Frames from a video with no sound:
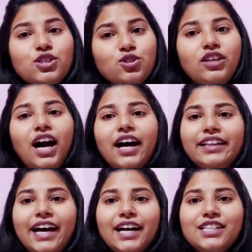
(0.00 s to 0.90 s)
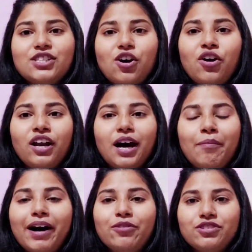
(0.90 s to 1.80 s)
So yeah, that's all
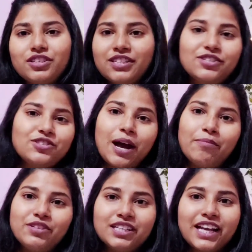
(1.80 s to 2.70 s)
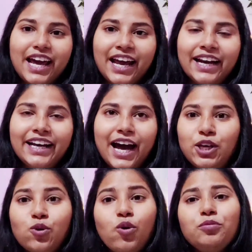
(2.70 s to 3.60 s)
about this chapter, and I
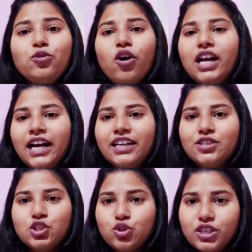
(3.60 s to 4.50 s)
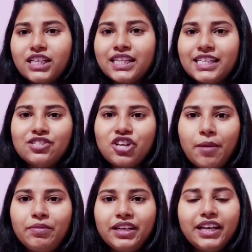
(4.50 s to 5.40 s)
hope you all understood this
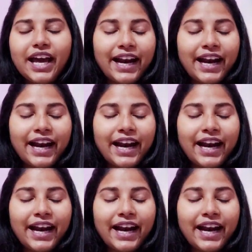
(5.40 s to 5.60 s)
chapter,